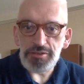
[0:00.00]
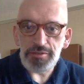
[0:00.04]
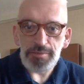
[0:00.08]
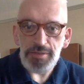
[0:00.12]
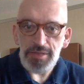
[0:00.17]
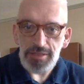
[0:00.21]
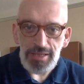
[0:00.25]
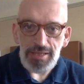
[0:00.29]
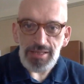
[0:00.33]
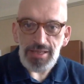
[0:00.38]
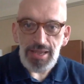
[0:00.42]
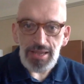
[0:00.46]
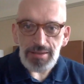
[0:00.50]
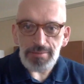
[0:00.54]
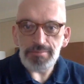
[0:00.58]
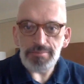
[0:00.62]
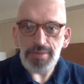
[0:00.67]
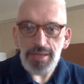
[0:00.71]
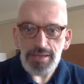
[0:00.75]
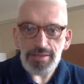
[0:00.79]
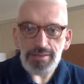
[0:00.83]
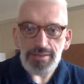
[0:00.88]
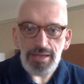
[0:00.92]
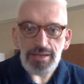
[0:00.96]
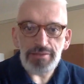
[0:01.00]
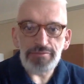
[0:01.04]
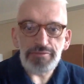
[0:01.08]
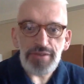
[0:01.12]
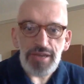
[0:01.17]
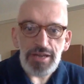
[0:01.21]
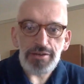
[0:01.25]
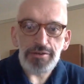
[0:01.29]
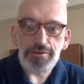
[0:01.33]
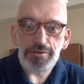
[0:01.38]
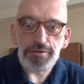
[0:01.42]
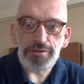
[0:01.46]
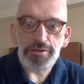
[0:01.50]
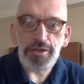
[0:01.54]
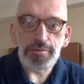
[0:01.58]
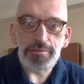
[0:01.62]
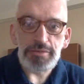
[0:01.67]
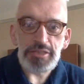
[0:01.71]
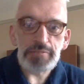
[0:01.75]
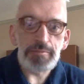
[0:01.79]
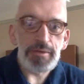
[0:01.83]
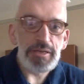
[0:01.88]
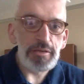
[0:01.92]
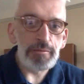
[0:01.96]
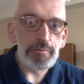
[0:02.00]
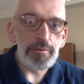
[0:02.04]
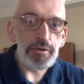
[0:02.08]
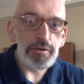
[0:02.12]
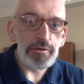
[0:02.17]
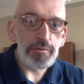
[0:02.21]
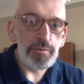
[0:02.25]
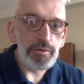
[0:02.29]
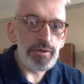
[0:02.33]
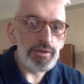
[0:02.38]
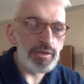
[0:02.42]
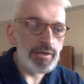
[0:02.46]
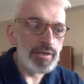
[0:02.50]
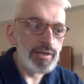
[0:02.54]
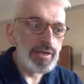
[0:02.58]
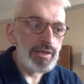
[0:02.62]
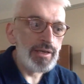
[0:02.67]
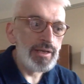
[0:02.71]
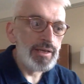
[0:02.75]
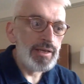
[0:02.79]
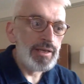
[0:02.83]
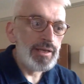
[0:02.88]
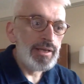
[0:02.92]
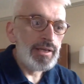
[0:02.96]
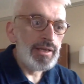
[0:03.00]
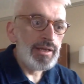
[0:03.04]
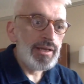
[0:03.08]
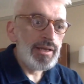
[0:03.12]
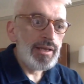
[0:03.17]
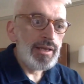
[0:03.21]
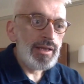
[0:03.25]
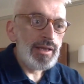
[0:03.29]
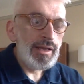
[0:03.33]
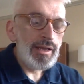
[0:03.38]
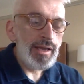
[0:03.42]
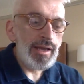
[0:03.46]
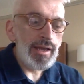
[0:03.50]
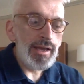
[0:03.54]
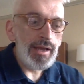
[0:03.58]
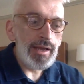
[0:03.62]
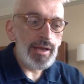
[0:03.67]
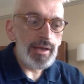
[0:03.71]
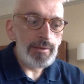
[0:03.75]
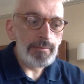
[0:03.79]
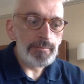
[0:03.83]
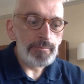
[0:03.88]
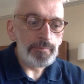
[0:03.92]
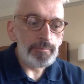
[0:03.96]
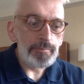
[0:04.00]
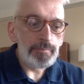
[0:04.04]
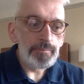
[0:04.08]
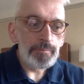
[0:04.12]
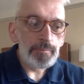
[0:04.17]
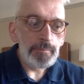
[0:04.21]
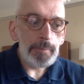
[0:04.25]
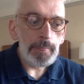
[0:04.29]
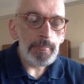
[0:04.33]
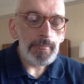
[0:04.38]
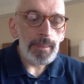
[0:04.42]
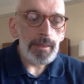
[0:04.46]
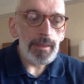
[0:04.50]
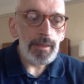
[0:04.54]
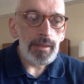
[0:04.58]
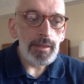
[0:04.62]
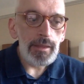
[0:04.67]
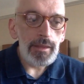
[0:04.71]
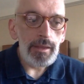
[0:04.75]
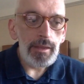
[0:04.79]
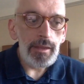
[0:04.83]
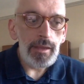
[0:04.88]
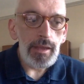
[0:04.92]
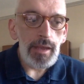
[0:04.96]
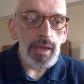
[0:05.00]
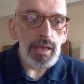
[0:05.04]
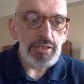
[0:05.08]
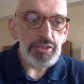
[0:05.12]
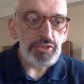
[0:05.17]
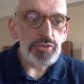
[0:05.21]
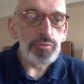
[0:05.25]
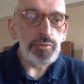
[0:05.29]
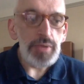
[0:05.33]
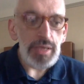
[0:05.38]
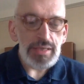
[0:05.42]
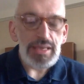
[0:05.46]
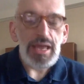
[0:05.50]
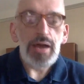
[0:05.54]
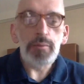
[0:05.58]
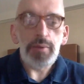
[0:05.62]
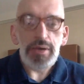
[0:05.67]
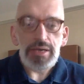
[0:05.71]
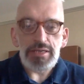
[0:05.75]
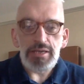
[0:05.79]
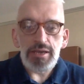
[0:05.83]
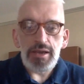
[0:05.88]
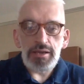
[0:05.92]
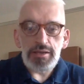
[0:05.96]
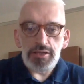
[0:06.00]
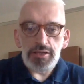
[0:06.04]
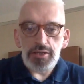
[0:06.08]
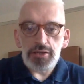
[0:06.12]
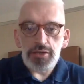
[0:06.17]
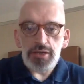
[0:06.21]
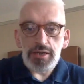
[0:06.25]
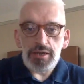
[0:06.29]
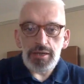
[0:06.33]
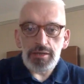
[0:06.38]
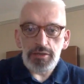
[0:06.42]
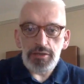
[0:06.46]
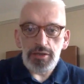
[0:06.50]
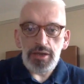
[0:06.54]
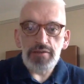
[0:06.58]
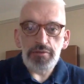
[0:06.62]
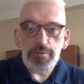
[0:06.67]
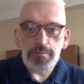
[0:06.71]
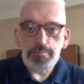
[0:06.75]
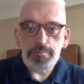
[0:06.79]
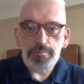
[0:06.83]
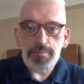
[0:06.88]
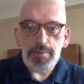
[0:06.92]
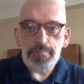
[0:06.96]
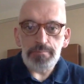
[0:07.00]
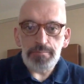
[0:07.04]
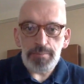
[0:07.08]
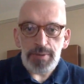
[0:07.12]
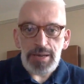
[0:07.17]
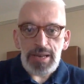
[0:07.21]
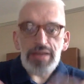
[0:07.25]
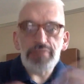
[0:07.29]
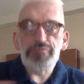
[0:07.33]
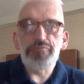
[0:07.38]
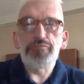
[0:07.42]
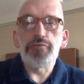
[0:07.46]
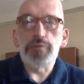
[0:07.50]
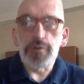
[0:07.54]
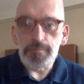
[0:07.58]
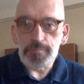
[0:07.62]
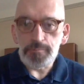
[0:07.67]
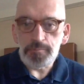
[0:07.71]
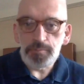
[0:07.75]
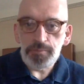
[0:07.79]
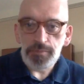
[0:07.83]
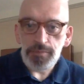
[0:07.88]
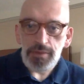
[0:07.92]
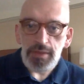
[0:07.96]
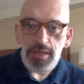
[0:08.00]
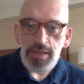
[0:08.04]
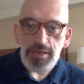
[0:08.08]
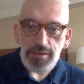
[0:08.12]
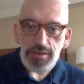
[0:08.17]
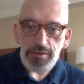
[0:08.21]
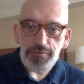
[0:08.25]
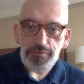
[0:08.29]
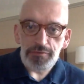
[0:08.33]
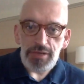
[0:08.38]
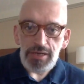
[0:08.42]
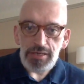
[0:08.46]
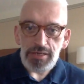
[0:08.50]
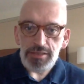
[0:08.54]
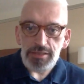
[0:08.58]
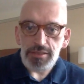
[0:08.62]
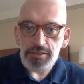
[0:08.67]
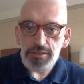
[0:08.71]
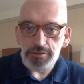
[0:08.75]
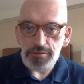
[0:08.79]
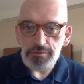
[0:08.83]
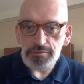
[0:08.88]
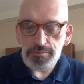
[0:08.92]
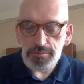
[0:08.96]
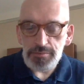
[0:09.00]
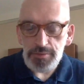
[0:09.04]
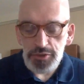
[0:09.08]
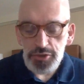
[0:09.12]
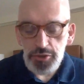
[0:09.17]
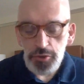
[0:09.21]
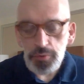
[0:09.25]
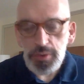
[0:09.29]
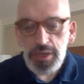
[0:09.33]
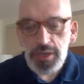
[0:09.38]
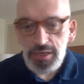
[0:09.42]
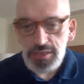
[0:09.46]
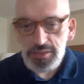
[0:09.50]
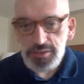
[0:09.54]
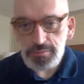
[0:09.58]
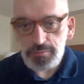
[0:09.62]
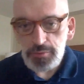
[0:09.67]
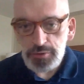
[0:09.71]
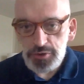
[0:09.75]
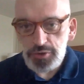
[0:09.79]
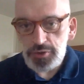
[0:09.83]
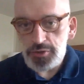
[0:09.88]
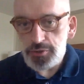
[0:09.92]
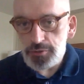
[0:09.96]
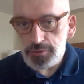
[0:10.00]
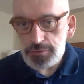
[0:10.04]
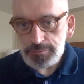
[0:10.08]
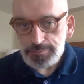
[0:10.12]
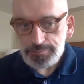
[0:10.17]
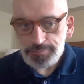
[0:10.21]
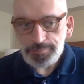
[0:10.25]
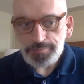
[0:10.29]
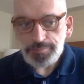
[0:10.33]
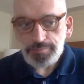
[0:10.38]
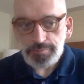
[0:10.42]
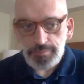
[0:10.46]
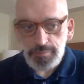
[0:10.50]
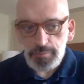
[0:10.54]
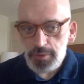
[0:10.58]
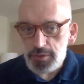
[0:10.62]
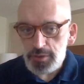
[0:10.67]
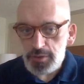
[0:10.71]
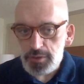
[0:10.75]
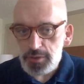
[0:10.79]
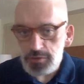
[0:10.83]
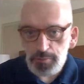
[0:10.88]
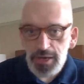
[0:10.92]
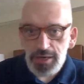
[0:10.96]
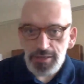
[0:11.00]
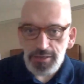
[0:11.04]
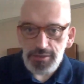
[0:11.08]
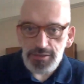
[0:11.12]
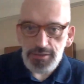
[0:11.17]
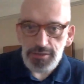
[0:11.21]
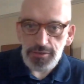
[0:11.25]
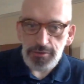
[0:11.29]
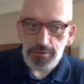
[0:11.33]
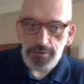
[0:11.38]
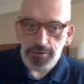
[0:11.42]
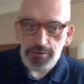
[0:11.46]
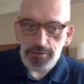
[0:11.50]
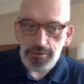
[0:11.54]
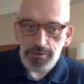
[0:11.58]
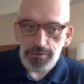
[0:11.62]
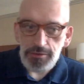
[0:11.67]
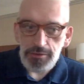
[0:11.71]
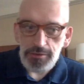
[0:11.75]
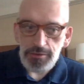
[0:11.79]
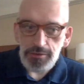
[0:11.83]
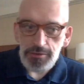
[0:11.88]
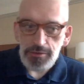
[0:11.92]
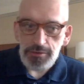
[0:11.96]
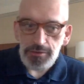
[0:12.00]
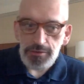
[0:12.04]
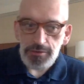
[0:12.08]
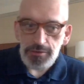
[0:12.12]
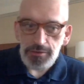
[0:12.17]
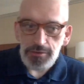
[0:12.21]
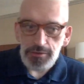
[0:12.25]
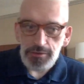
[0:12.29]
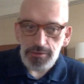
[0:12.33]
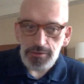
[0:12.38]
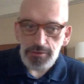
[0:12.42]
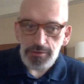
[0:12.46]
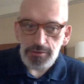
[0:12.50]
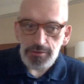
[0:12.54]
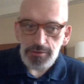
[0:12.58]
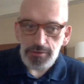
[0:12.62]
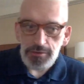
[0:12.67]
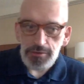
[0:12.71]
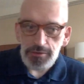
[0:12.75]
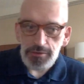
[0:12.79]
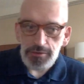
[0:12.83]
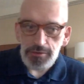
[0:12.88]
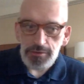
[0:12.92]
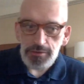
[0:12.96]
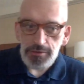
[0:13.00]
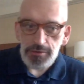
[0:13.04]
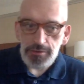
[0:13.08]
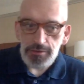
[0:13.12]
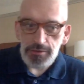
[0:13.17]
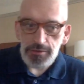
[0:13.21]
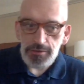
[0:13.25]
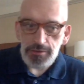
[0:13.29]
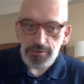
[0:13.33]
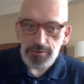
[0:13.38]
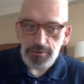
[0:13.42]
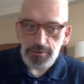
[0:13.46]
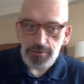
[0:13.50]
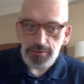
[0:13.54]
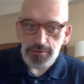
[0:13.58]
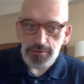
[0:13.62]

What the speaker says: submission or something, and they invited her to come and speak about her work. And so in that way, you have a platform then, if you like, to showcase what you do, whether it's practice or, you know, imagery or writing.